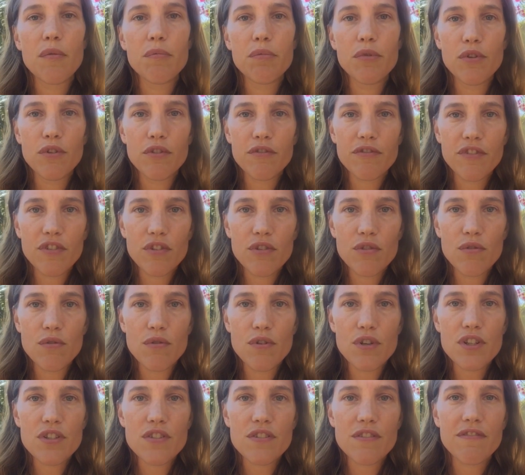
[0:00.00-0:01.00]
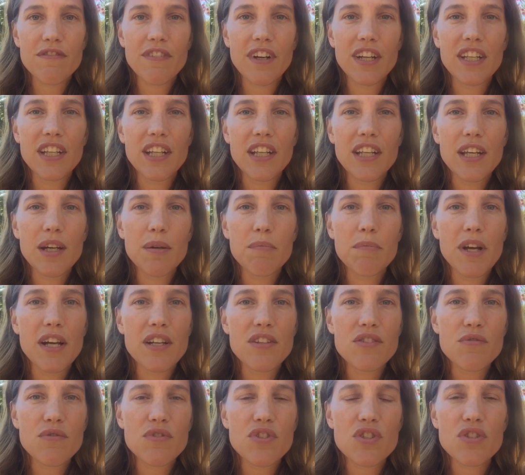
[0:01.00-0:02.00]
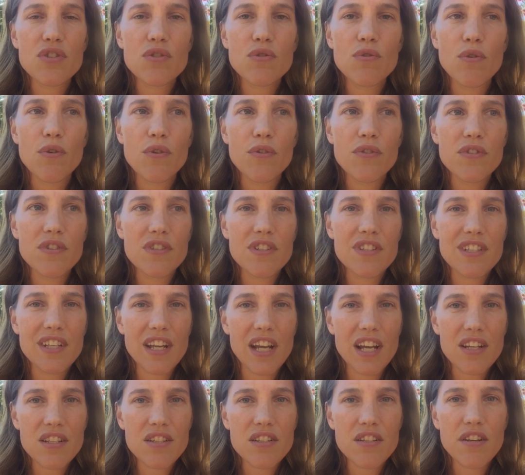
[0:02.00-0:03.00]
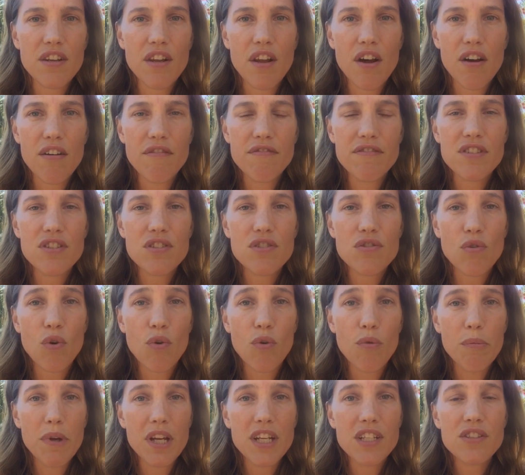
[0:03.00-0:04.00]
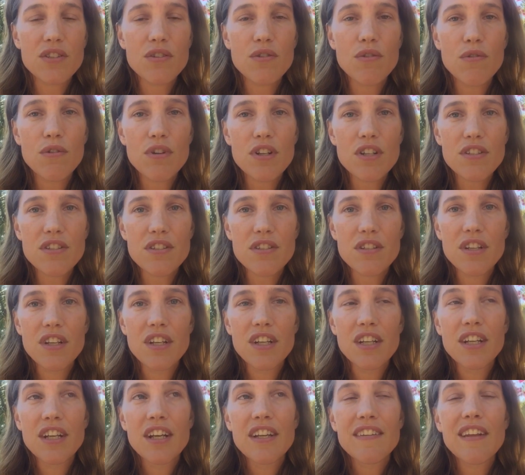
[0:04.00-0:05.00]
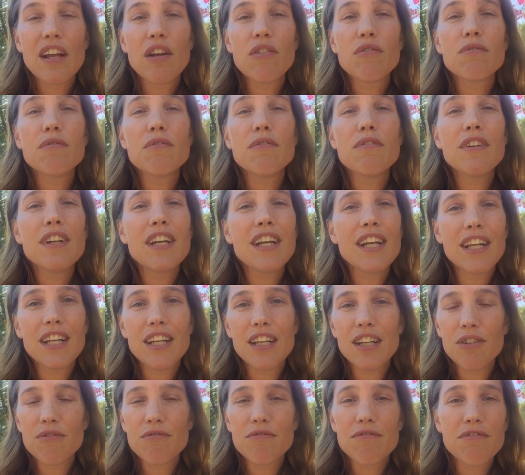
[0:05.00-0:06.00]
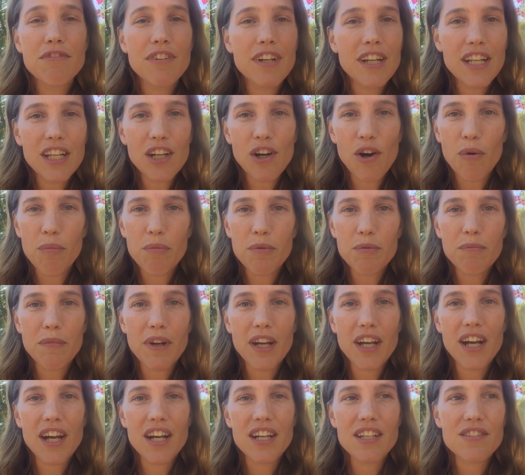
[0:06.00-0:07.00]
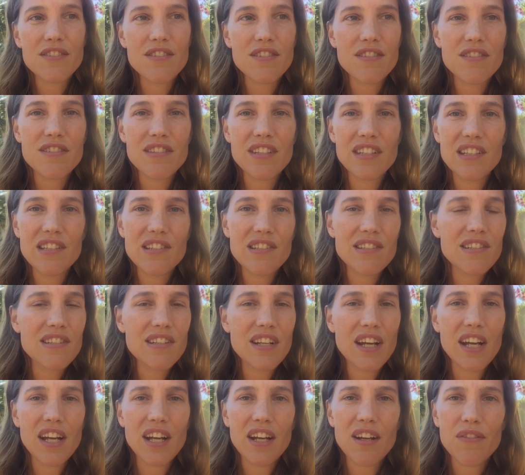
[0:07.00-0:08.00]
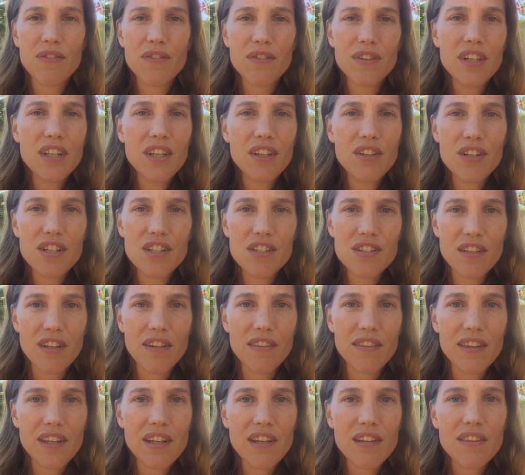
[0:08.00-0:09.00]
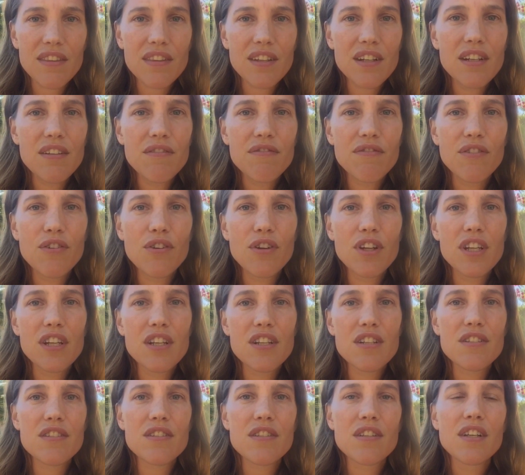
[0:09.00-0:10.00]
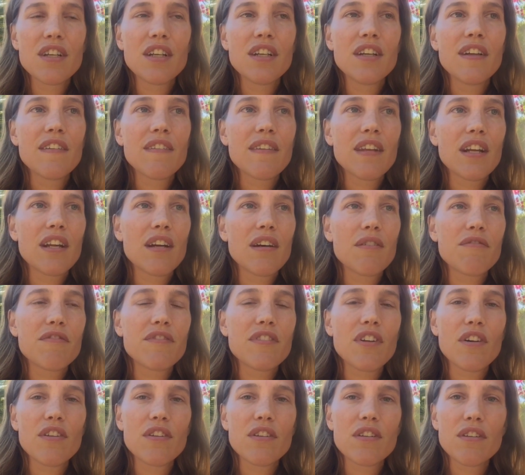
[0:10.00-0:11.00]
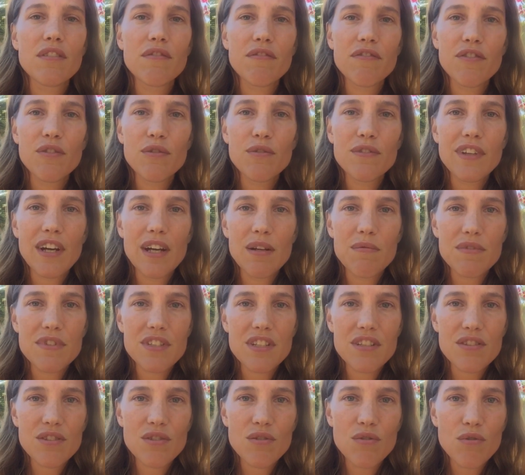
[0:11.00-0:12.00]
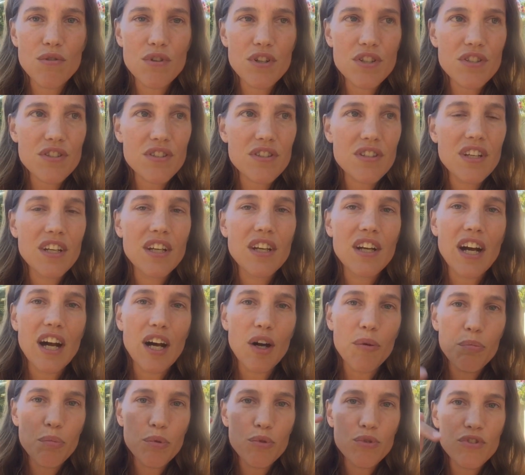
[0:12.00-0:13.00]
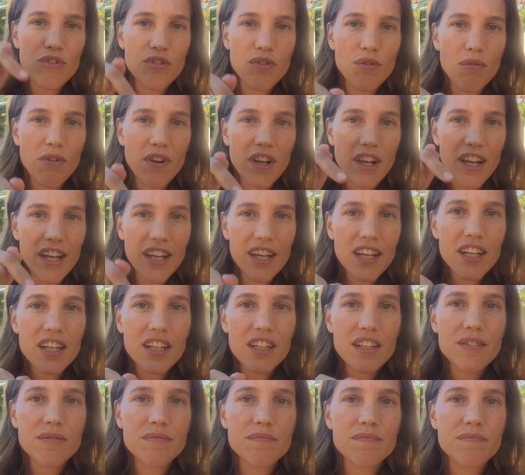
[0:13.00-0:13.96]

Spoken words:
beautiful course of Anilia Bent, which is called the Sex, Love and Soulmates course, that really, really opened my eyes since like 3 years, I think, 3-4 years that I've done a few times this course. I'll put you a link